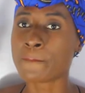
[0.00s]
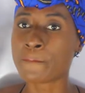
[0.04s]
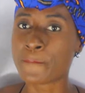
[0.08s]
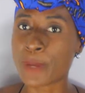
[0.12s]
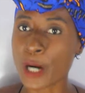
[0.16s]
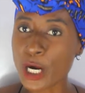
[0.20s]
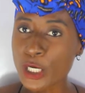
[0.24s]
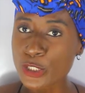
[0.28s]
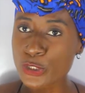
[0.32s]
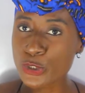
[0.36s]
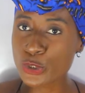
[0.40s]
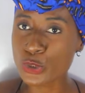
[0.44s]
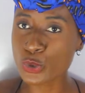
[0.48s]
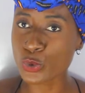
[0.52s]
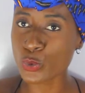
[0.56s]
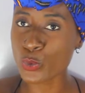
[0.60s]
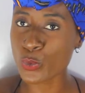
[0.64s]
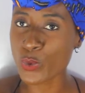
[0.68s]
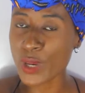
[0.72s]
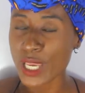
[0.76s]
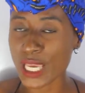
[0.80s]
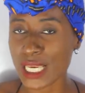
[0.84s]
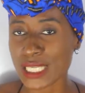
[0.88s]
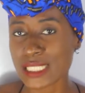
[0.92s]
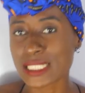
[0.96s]
bust to
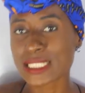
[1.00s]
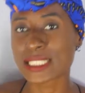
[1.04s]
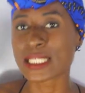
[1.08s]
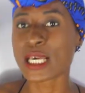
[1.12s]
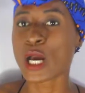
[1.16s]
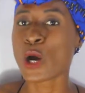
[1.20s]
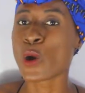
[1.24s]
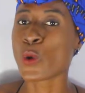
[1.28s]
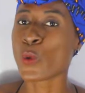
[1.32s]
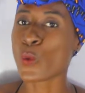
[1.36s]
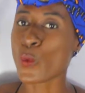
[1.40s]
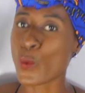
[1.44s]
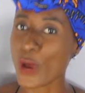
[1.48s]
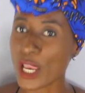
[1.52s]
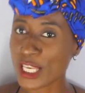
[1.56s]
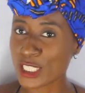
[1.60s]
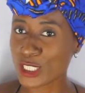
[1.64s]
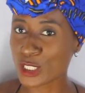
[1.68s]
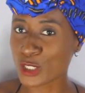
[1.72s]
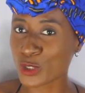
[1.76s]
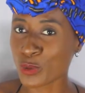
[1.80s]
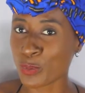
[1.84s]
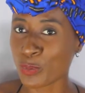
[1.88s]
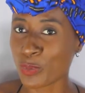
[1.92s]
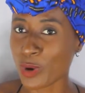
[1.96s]
waist,
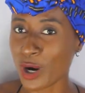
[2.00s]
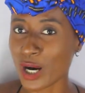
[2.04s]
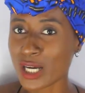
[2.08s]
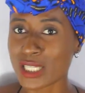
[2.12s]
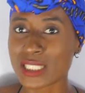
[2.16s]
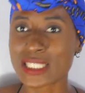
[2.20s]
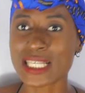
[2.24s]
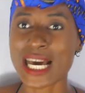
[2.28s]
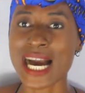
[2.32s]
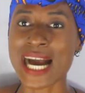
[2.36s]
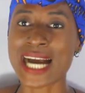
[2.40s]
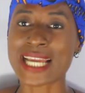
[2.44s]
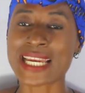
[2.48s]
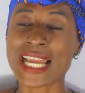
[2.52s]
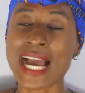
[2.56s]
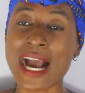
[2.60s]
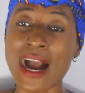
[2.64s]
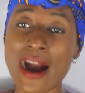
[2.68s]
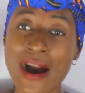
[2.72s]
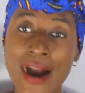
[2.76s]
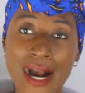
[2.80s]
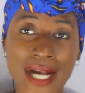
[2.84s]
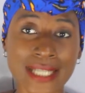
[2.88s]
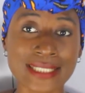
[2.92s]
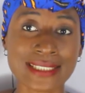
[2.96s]
waist to bust, and
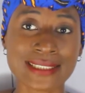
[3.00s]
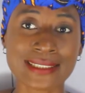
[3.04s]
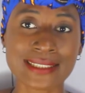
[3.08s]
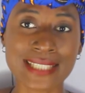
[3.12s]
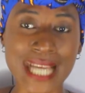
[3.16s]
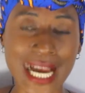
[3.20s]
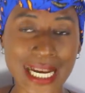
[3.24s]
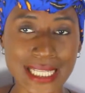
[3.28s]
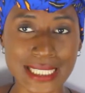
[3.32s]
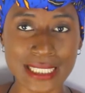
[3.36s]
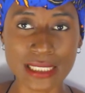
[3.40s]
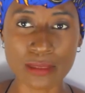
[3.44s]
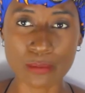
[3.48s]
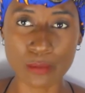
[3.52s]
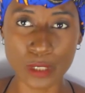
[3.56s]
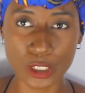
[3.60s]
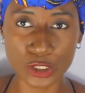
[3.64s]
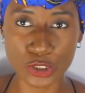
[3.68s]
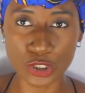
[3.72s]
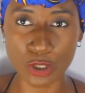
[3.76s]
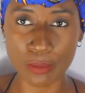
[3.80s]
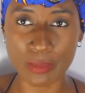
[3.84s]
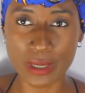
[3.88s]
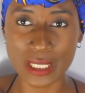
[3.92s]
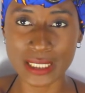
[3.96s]
our dart
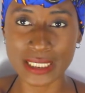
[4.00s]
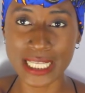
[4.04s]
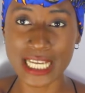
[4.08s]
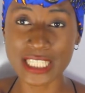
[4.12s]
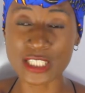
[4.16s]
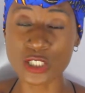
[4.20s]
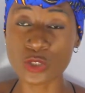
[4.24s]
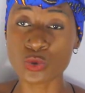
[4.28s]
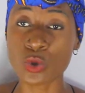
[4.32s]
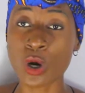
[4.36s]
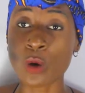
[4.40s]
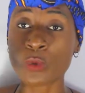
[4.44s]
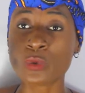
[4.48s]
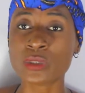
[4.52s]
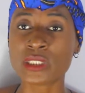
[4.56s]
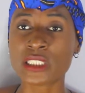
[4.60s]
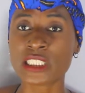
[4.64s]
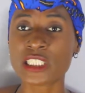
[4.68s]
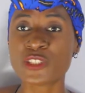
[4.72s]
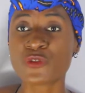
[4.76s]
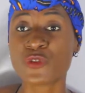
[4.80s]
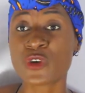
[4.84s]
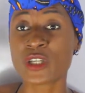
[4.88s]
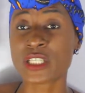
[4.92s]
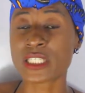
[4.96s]
measurement. That is what we
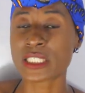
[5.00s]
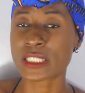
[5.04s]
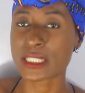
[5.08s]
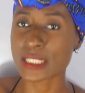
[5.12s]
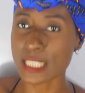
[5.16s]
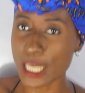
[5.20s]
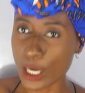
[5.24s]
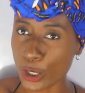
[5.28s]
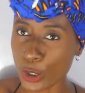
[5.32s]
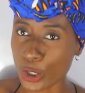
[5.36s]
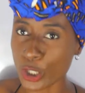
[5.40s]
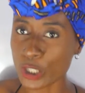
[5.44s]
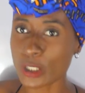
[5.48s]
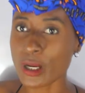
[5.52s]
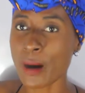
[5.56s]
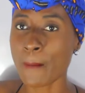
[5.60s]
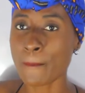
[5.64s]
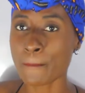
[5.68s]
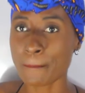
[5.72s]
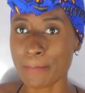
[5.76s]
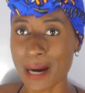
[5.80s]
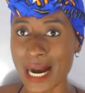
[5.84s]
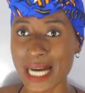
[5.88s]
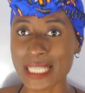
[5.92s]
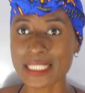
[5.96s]
did for the second
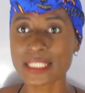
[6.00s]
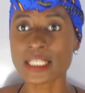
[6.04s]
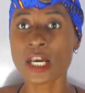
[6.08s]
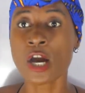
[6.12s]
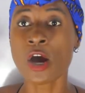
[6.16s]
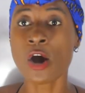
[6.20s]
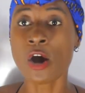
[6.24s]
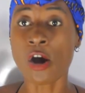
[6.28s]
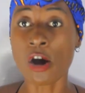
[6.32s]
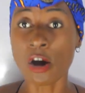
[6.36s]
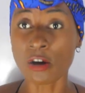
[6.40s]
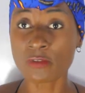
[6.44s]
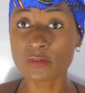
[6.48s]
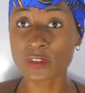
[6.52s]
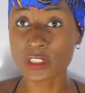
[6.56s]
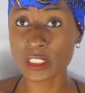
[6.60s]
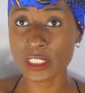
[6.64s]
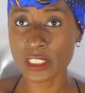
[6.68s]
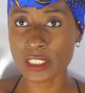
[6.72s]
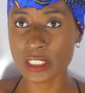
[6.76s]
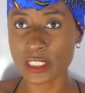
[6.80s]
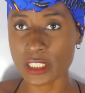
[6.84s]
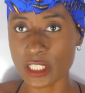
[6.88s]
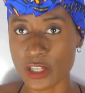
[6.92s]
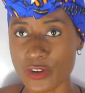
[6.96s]
part of
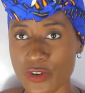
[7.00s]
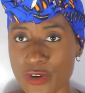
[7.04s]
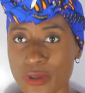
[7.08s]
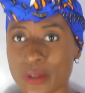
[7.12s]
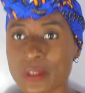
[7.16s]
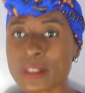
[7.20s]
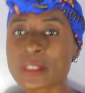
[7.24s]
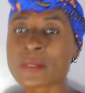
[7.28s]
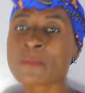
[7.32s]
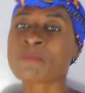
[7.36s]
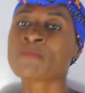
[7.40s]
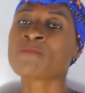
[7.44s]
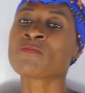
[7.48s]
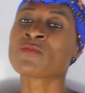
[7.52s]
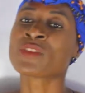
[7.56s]
this series.